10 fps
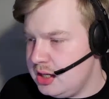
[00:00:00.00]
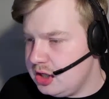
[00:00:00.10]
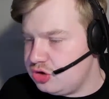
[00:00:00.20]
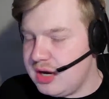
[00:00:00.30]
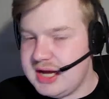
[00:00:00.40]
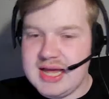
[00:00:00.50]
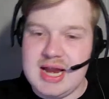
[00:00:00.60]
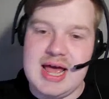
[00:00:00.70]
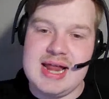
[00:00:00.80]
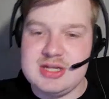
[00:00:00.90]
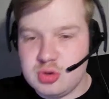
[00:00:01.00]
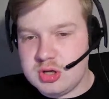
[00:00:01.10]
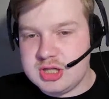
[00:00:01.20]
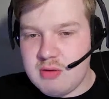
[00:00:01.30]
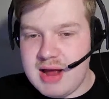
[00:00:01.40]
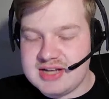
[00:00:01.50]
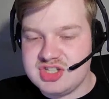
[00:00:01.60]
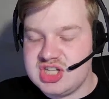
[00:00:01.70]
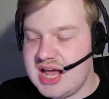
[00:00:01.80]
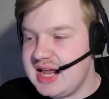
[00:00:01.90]
to try and get any sort of
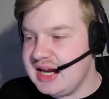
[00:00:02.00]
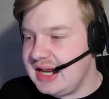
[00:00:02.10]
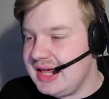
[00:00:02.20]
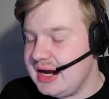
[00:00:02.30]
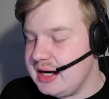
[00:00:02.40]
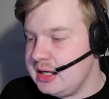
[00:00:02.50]
direction to head it clear.